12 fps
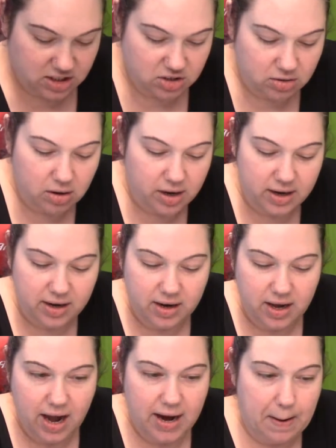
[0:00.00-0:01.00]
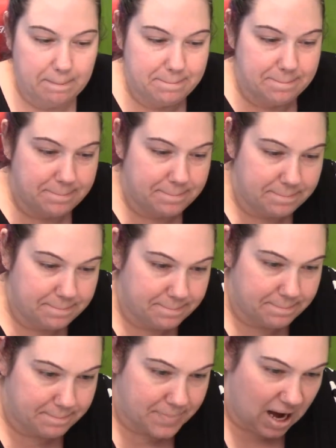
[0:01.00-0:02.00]
So it kind of
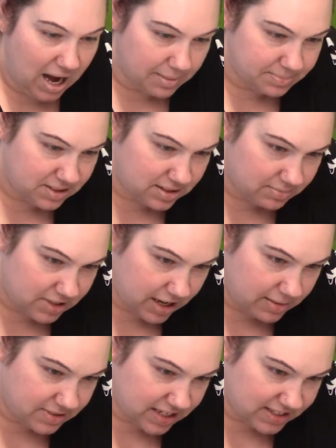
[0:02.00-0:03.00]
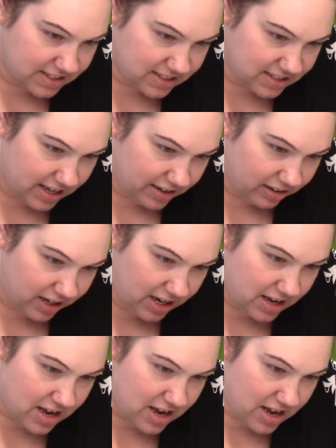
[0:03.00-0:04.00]
pops sometimes as it's settling
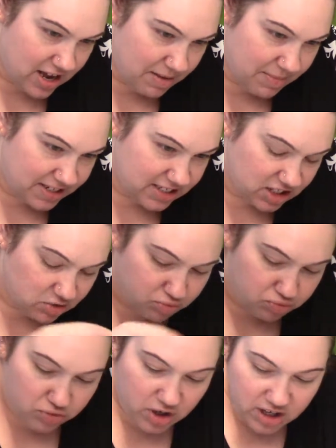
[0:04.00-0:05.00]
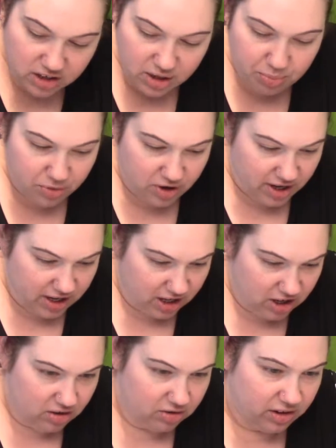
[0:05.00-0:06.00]
and makes these really pretty,
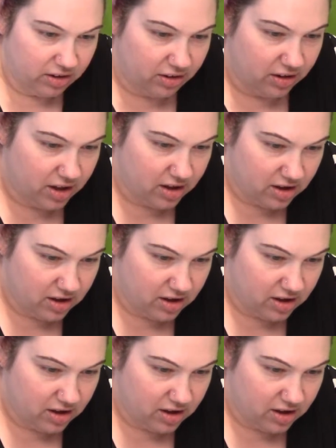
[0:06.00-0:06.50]
cute little,